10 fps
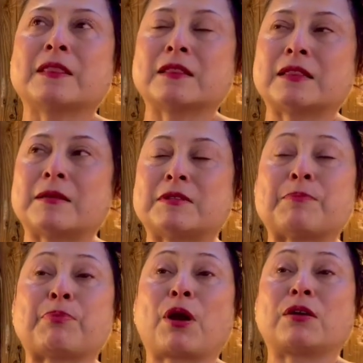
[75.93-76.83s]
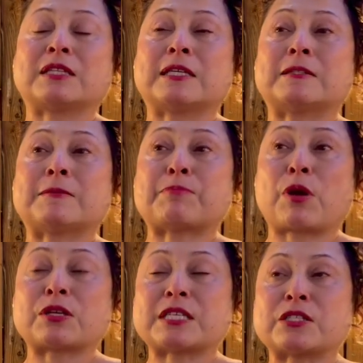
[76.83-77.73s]
the
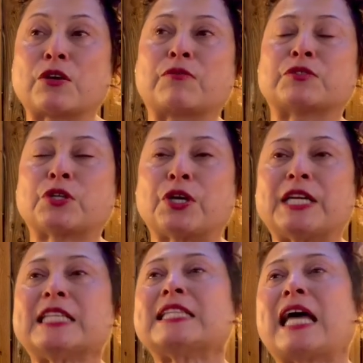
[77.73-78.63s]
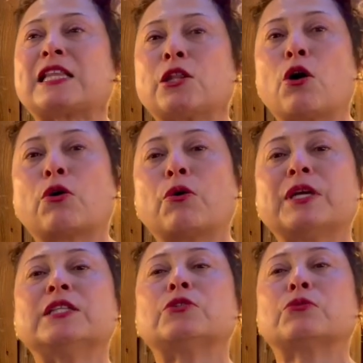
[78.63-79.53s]
process of turning that logo
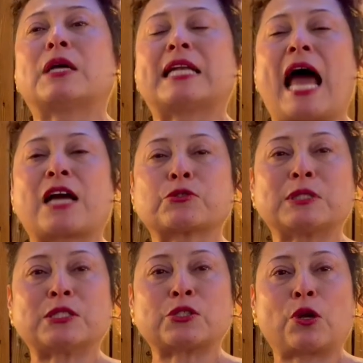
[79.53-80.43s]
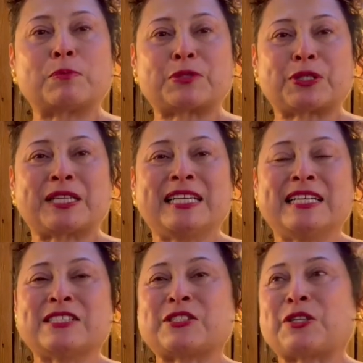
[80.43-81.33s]
into an actual sculpture.
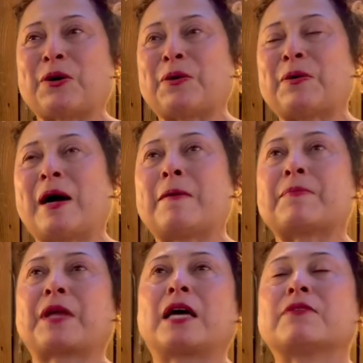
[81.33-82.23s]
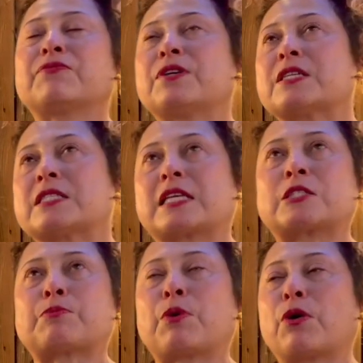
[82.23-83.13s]
So I first
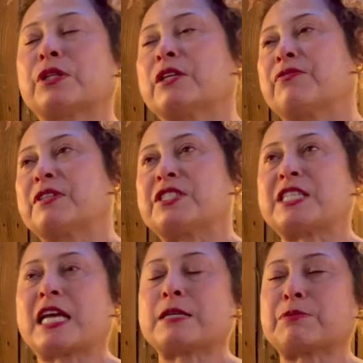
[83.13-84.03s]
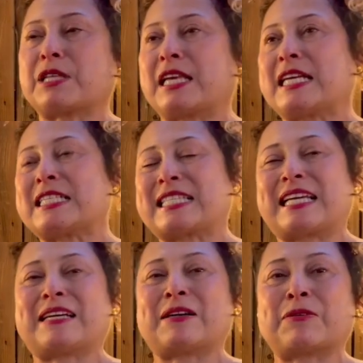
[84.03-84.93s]
explored different shapes, things
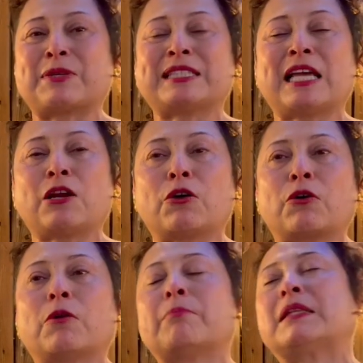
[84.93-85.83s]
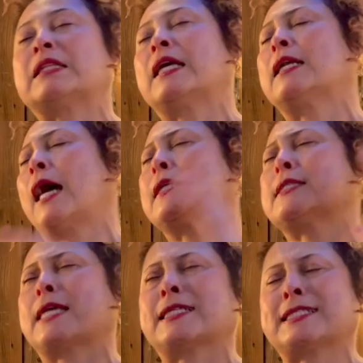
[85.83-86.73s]
with the logo, but then I
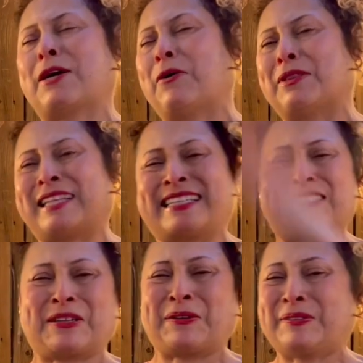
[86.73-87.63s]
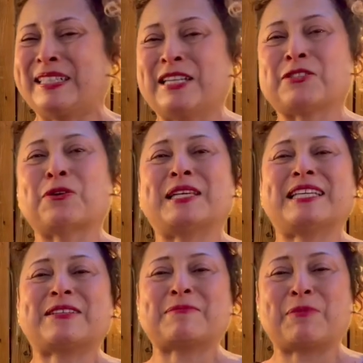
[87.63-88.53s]
changed the whole thing. So you'll
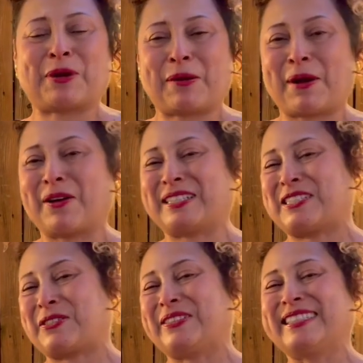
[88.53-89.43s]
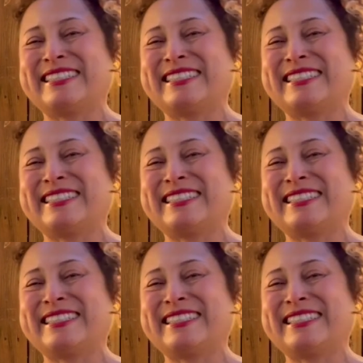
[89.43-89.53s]
hear more about it soon.